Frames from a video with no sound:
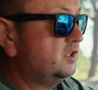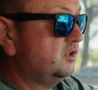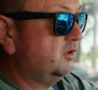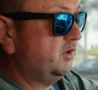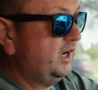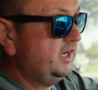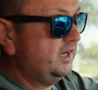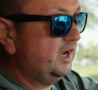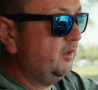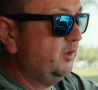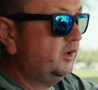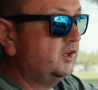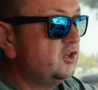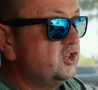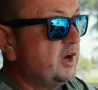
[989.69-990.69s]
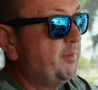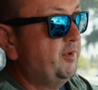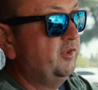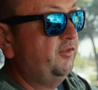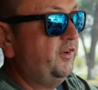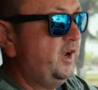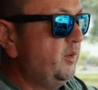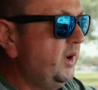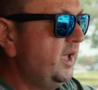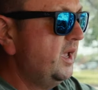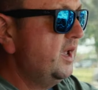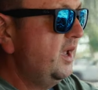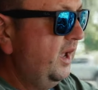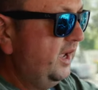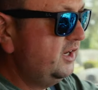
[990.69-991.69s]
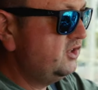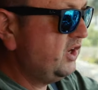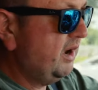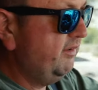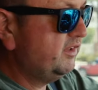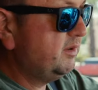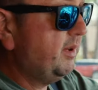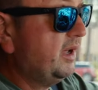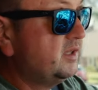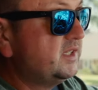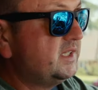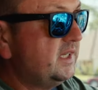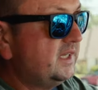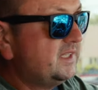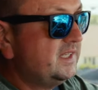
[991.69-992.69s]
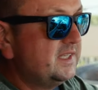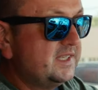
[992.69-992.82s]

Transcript: So right now we're gonna jump on the freeway and drive it about 60,